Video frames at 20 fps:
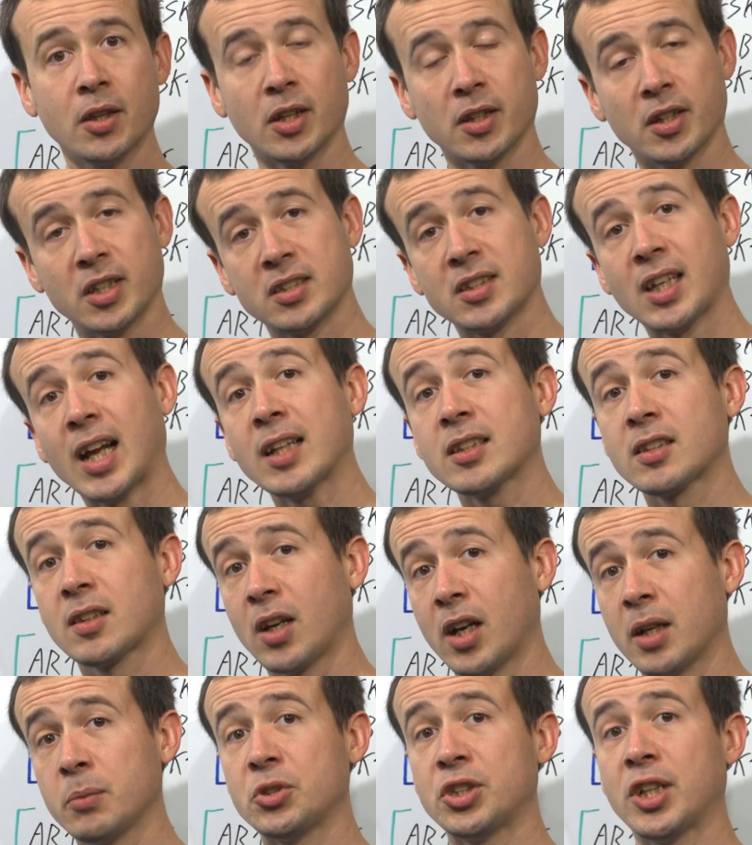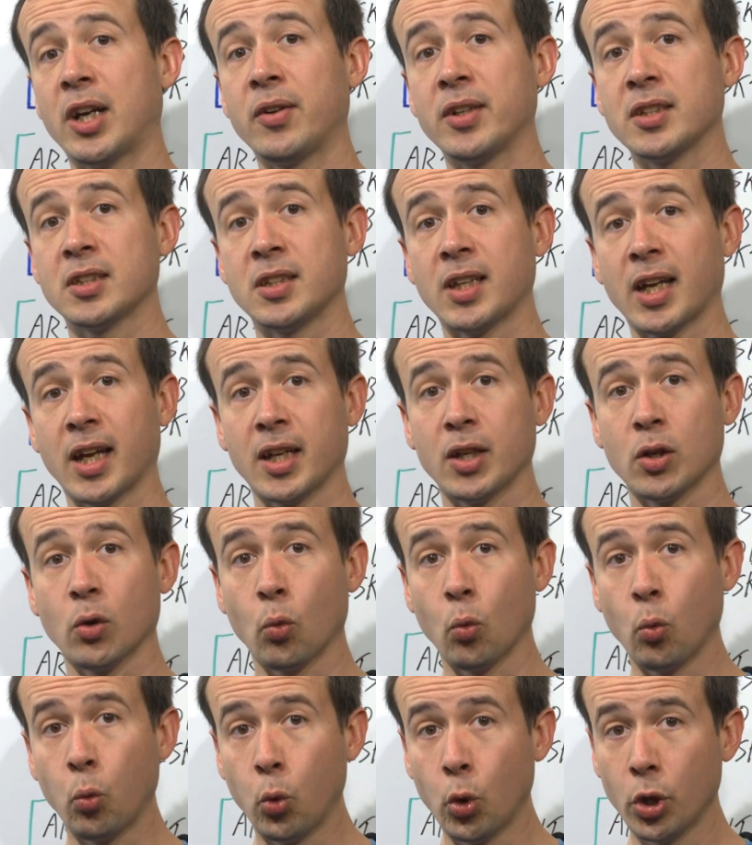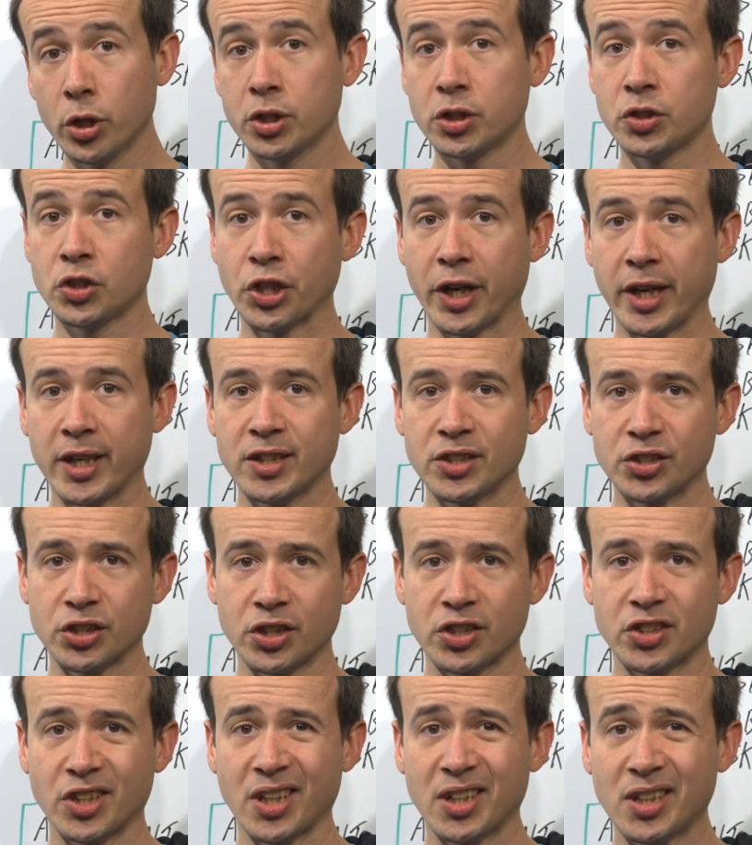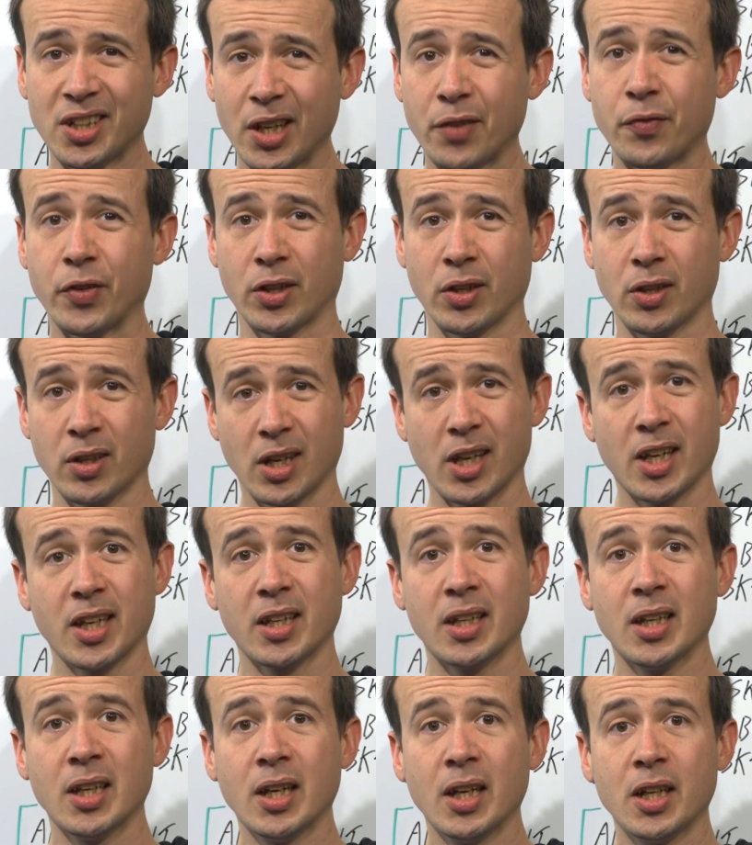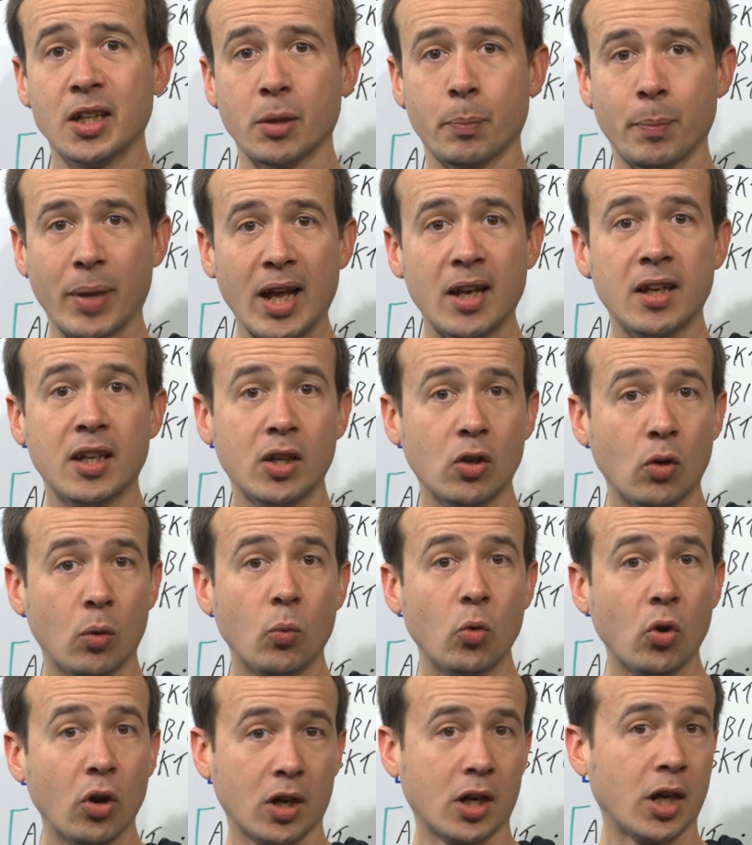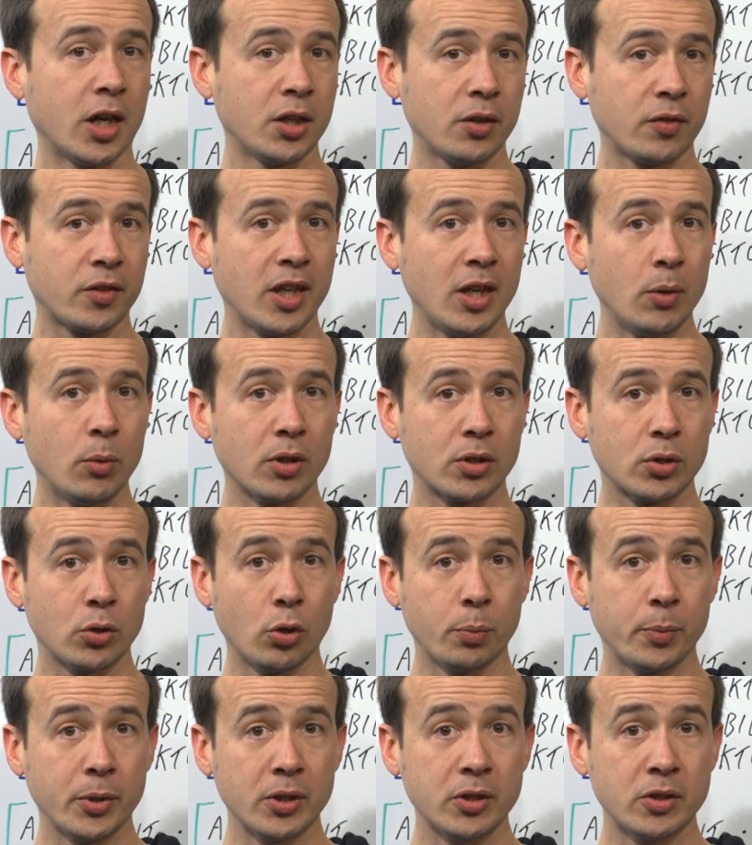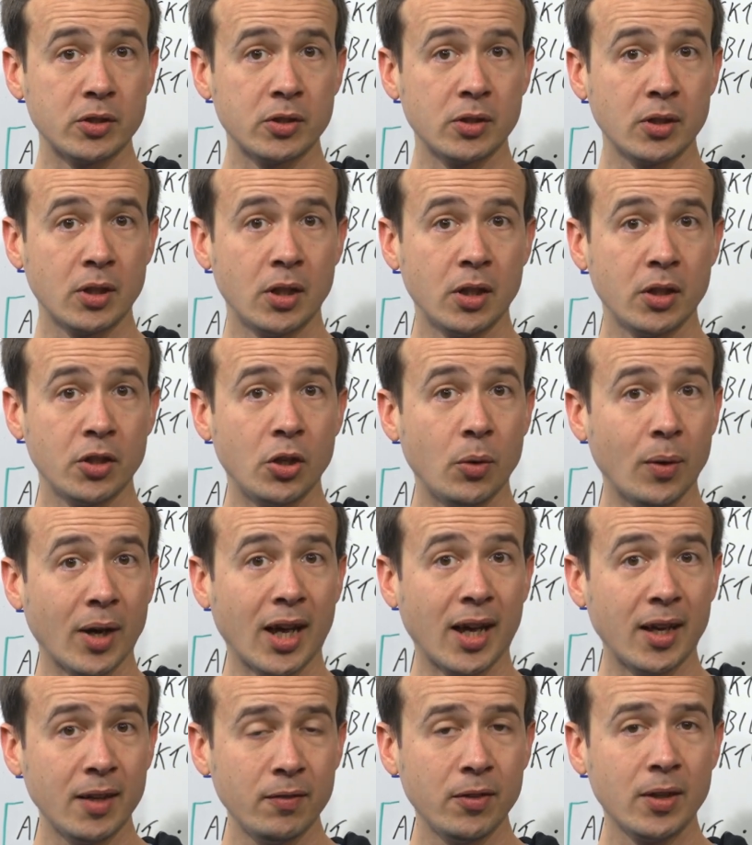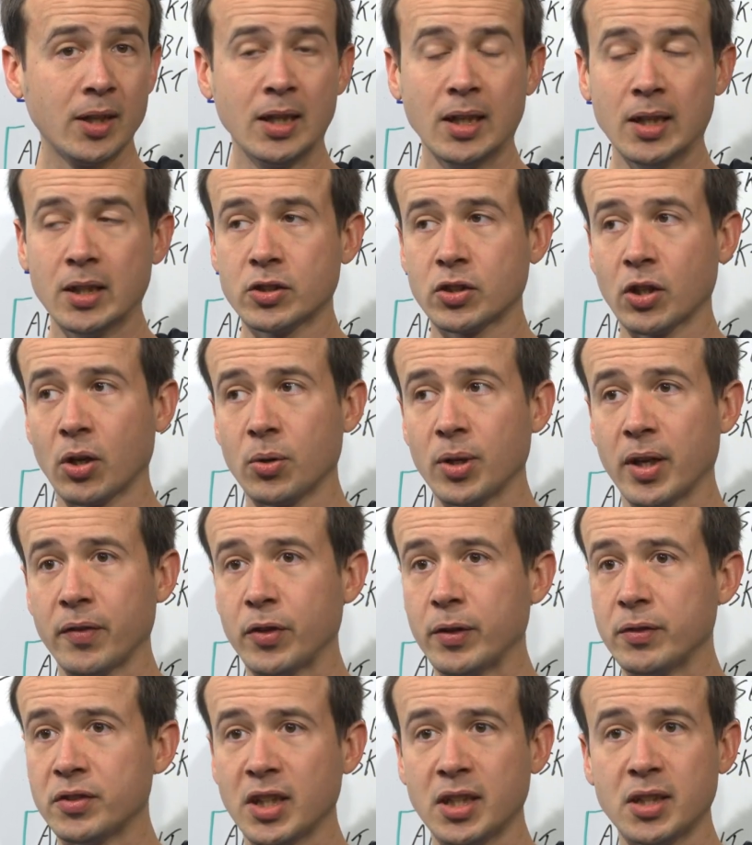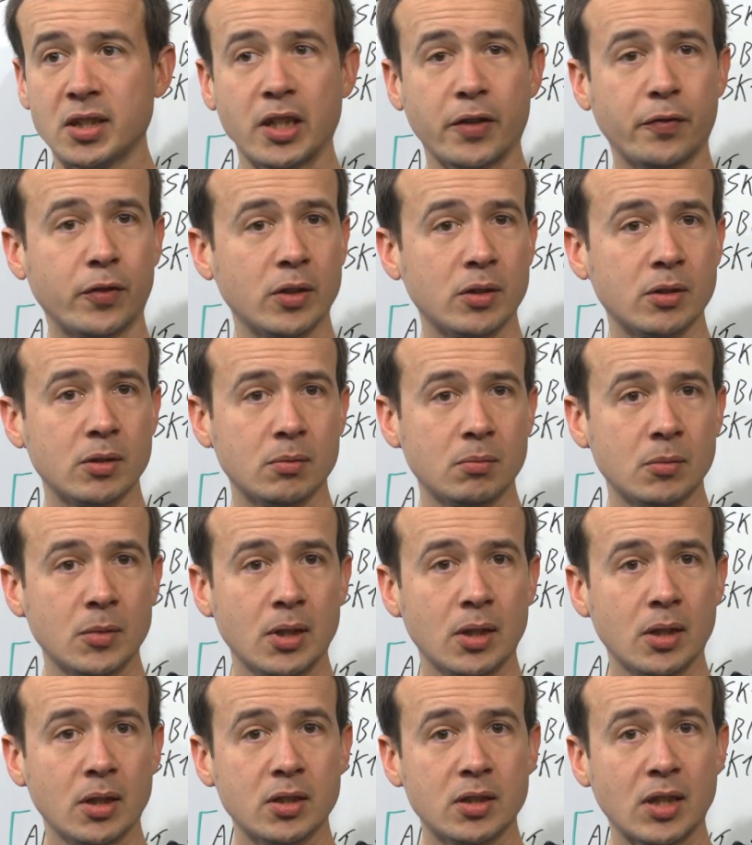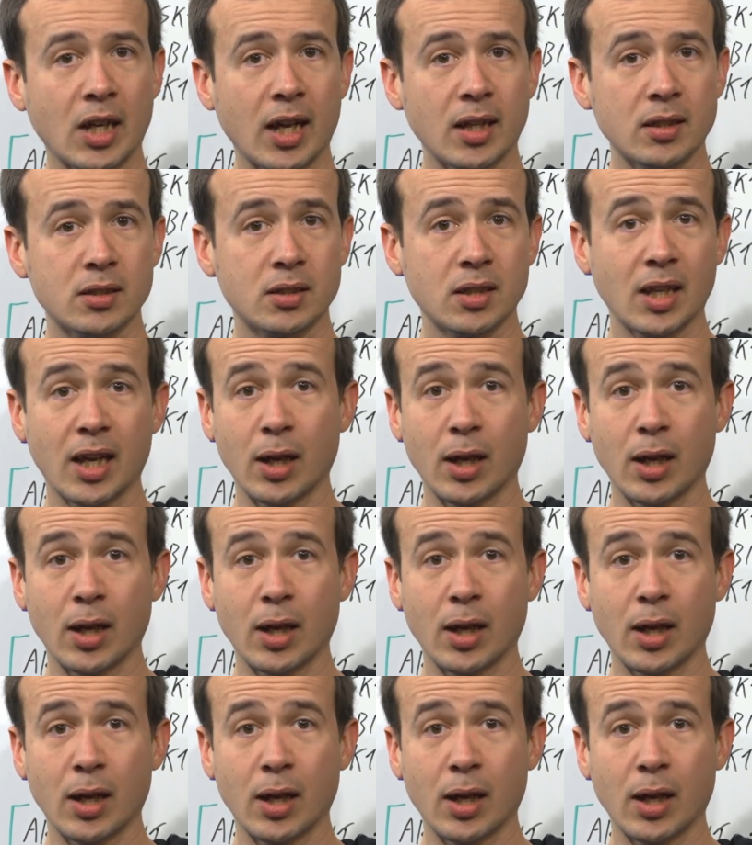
That the stats that I'm sharing today would change significantly depending on what kind of keyword corpus you have. So if you've seen different stats